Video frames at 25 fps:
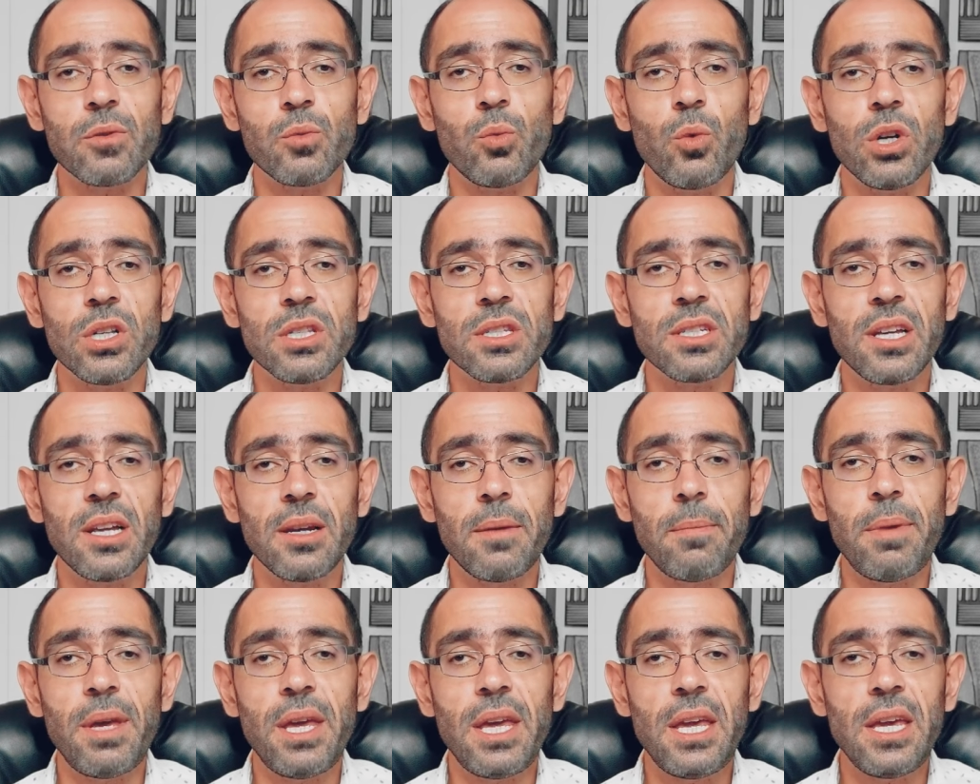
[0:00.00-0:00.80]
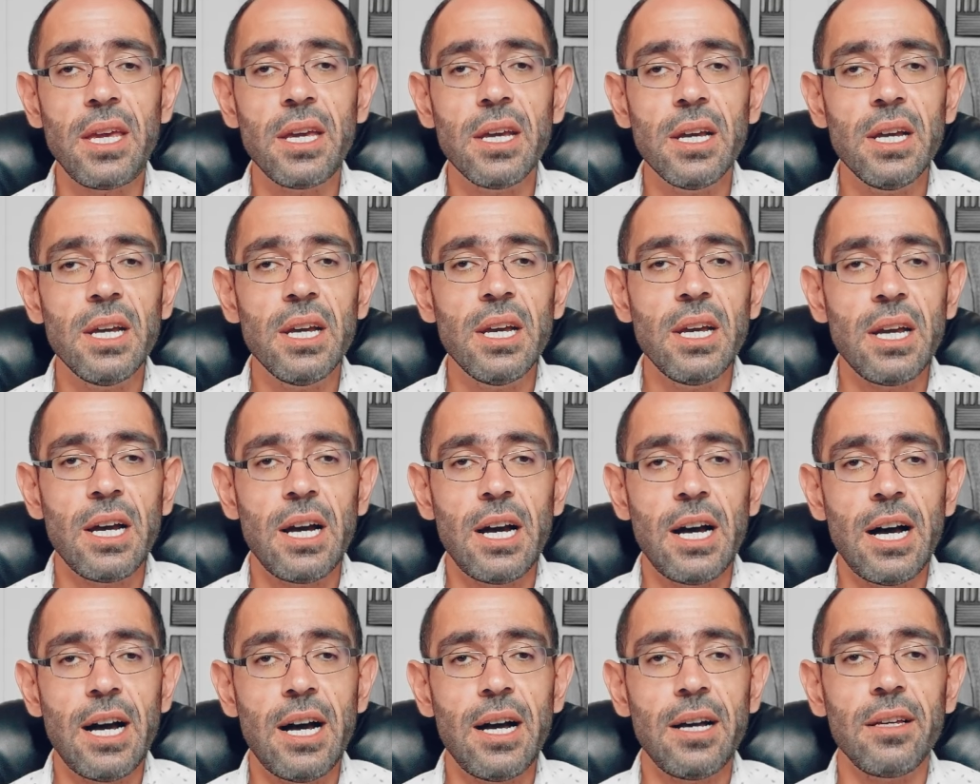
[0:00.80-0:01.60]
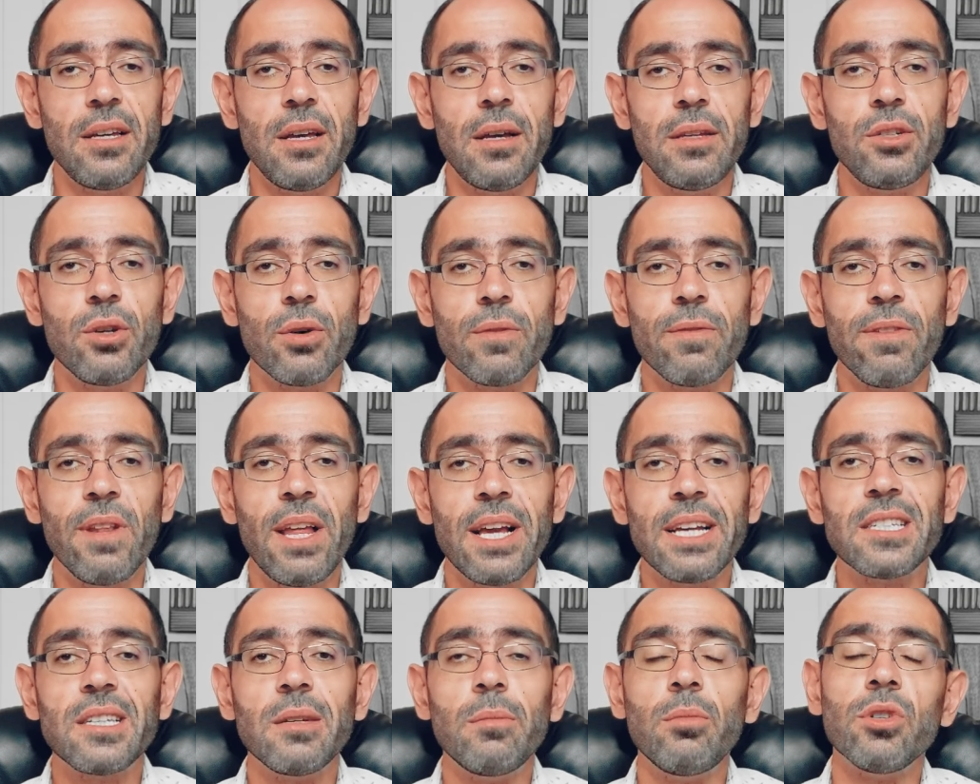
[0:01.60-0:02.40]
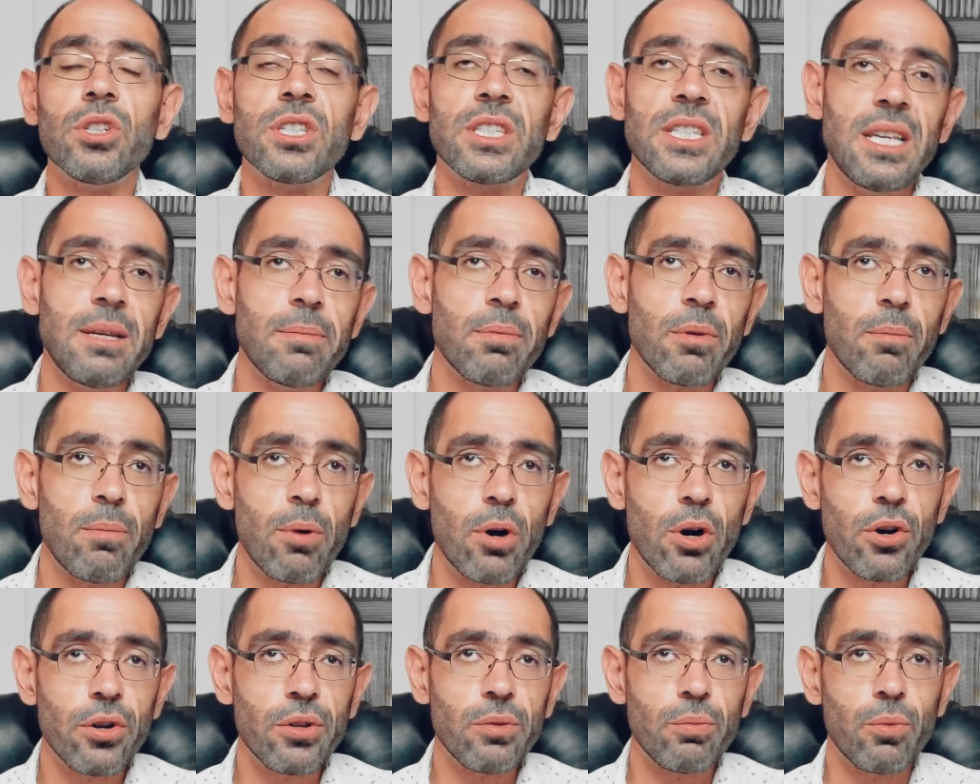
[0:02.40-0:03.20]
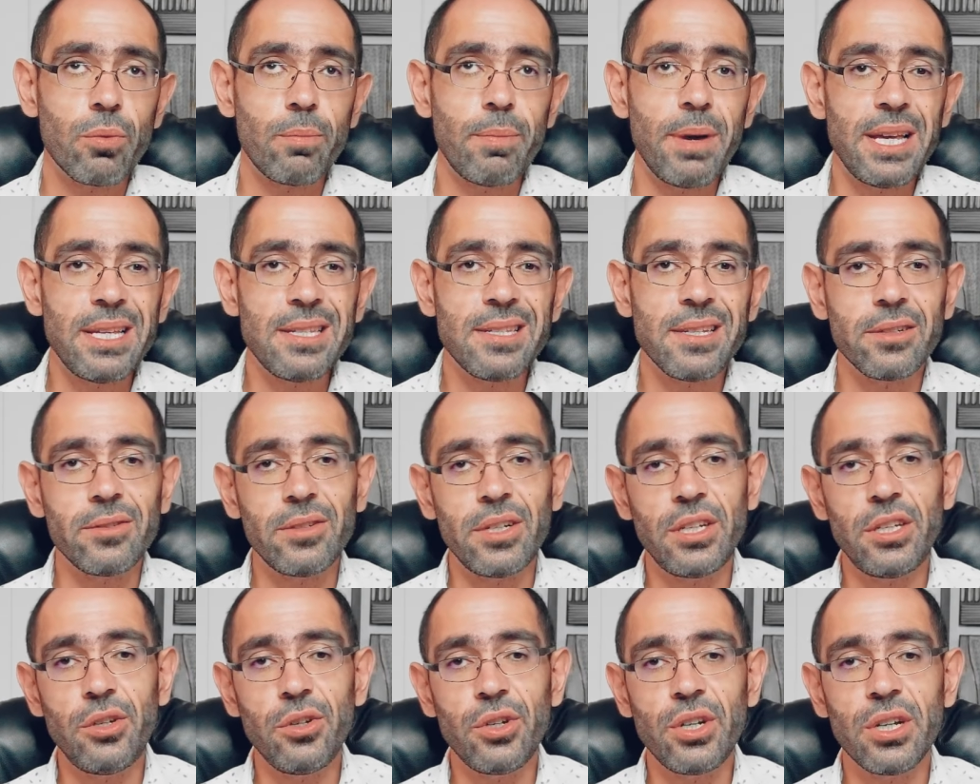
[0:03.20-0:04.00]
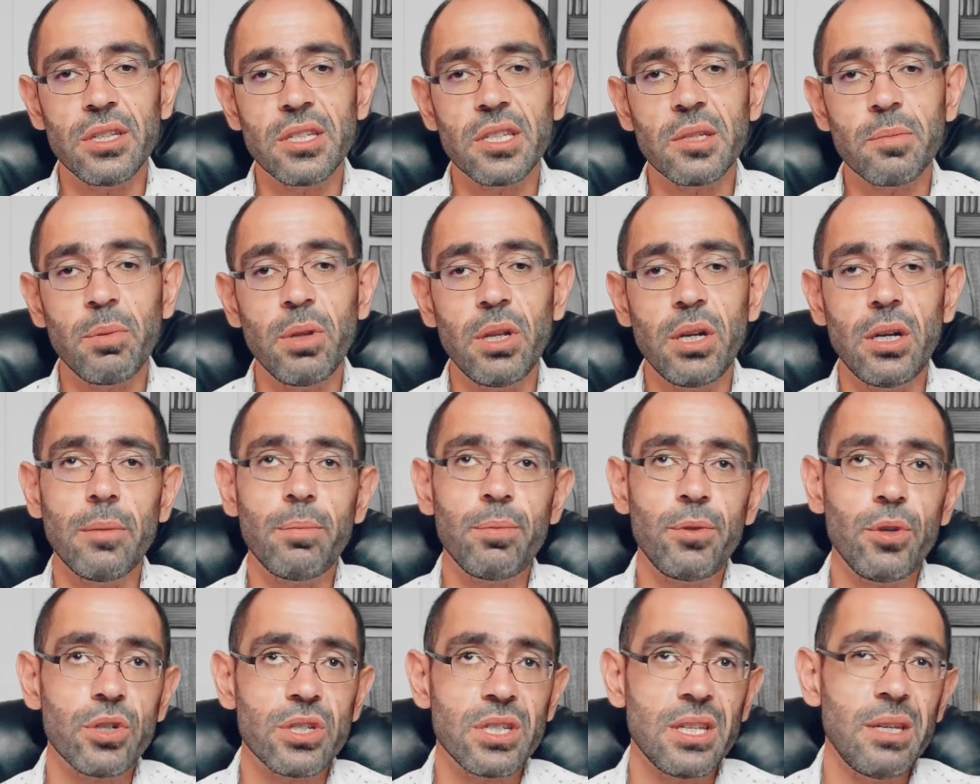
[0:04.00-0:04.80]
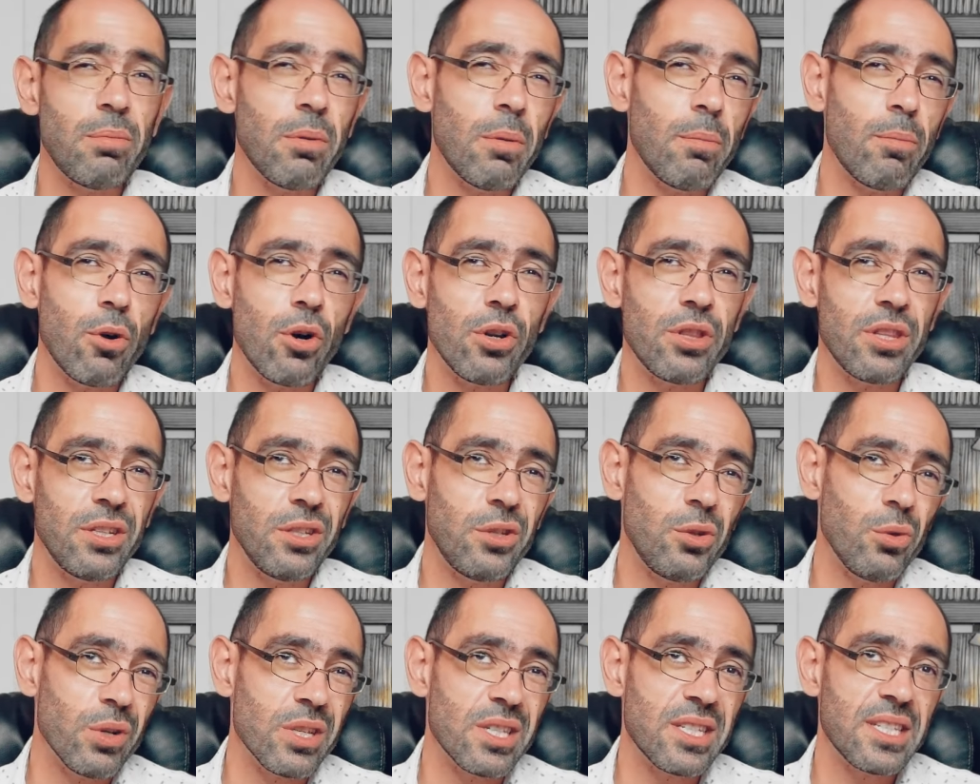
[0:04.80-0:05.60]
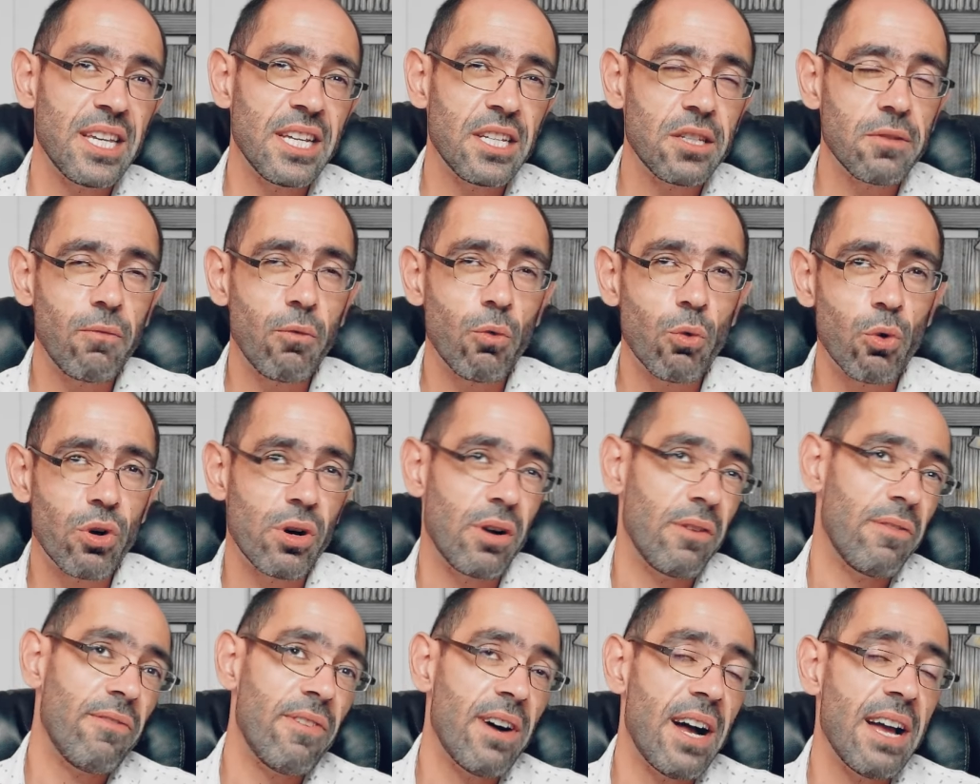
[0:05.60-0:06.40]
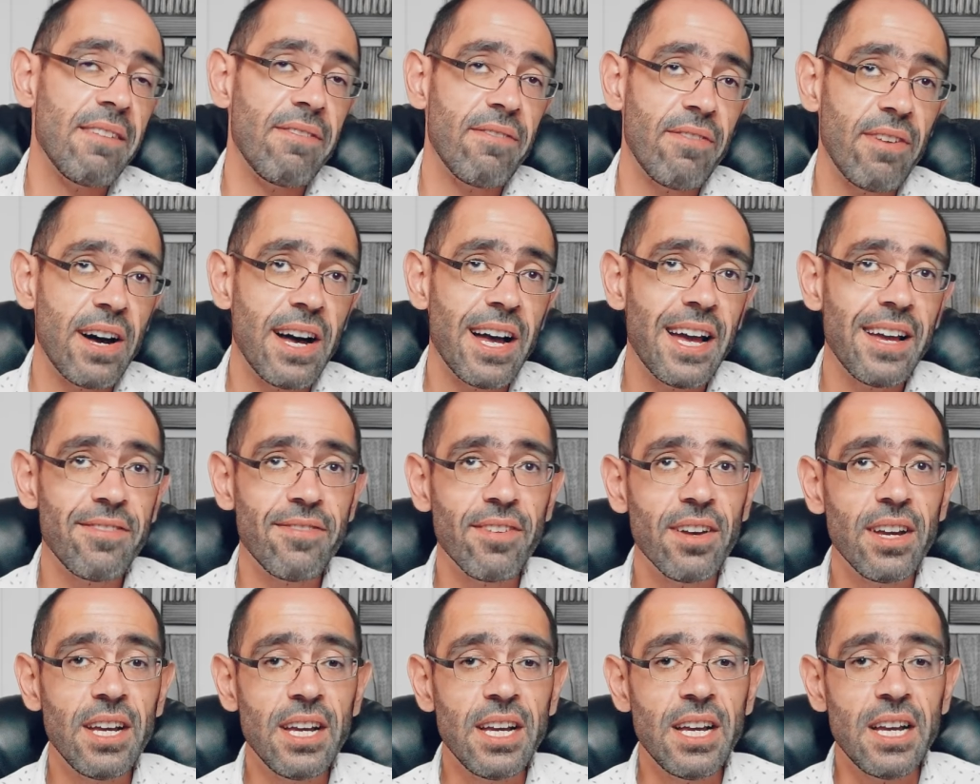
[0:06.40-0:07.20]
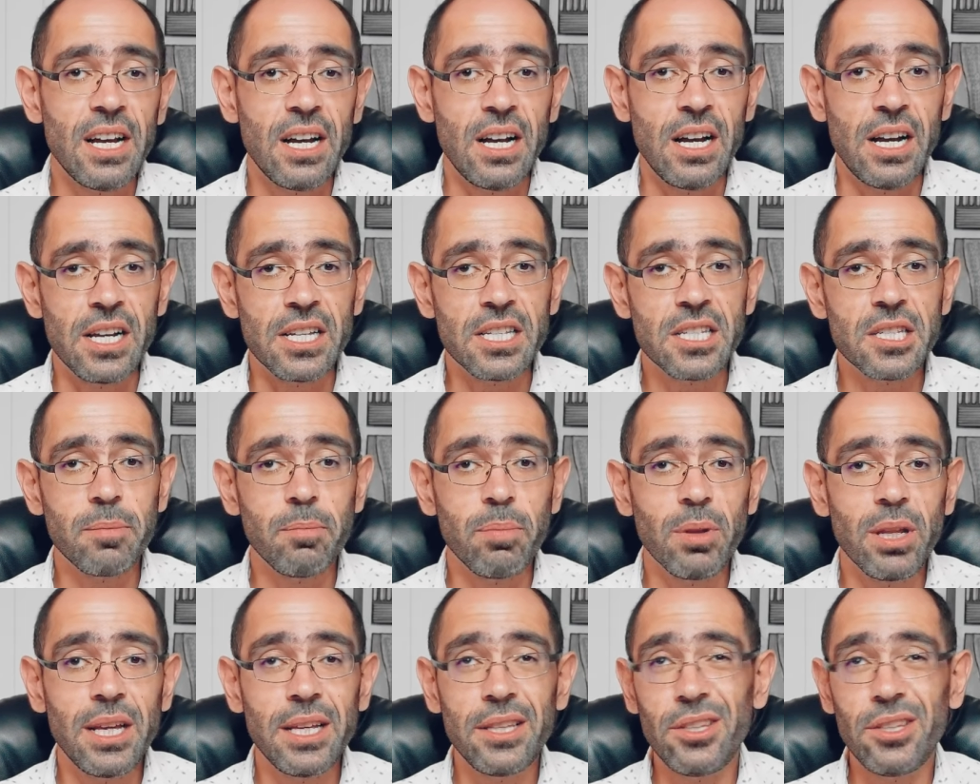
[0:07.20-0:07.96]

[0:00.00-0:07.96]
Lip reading: One's going to be your flexible sleeper berth, where basically you can split up your sleeper berth into a 6-4 or a 5-5 split.